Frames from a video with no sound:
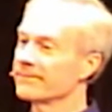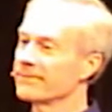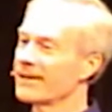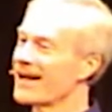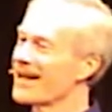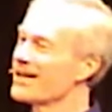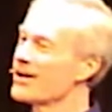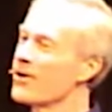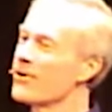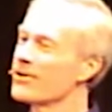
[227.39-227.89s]
but
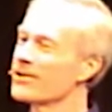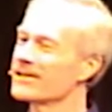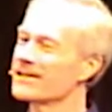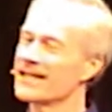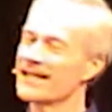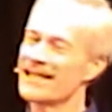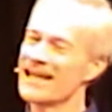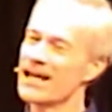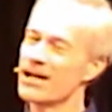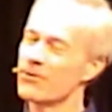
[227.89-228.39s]
I noticed
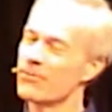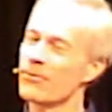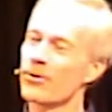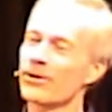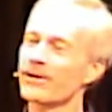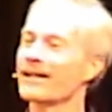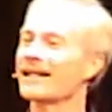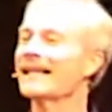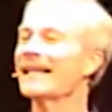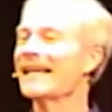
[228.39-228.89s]
the teeth
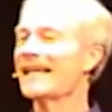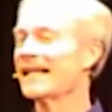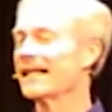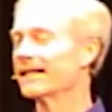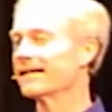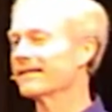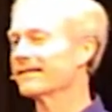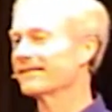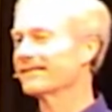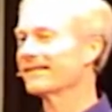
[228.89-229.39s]
weren't
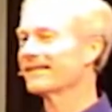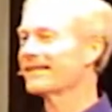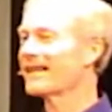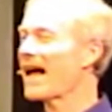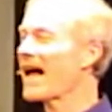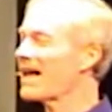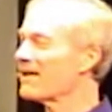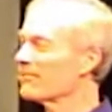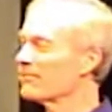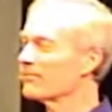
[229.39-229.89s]
clean,
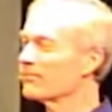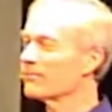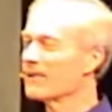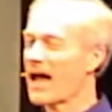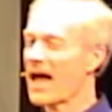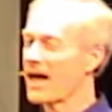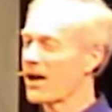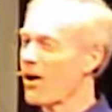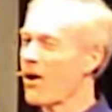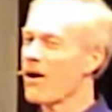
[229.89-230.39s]
not
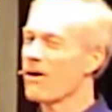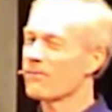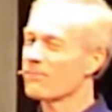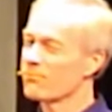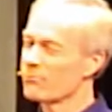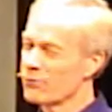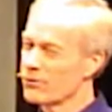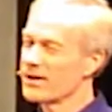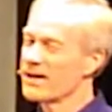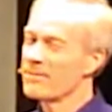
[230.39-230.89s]
at all.
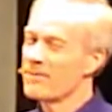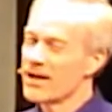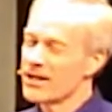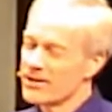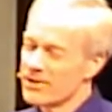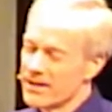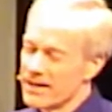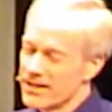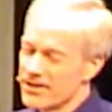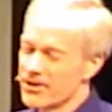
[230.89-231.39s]
Pretty much, he'd